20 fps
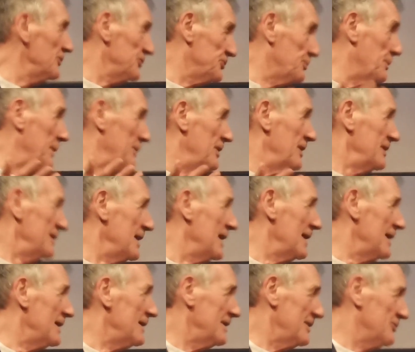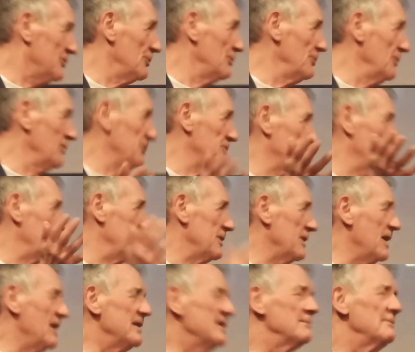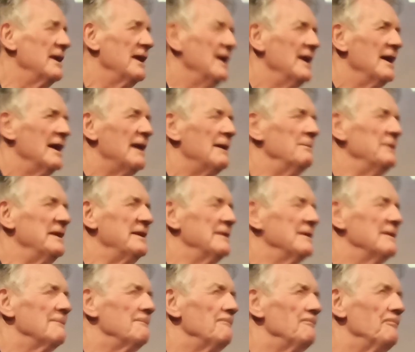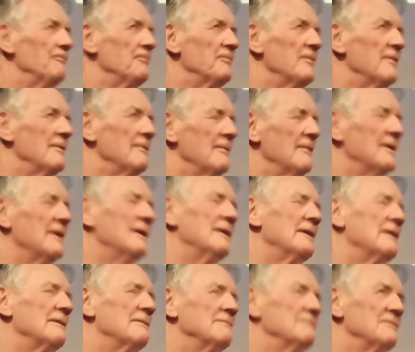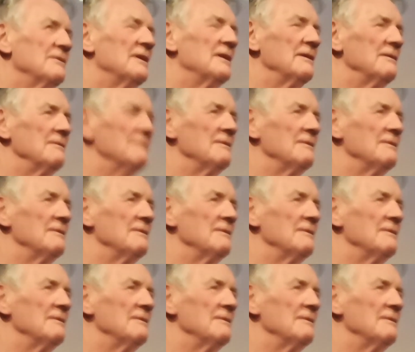Feel the spirit. Yeah, it's all the spirit guidance. I mean, yeah.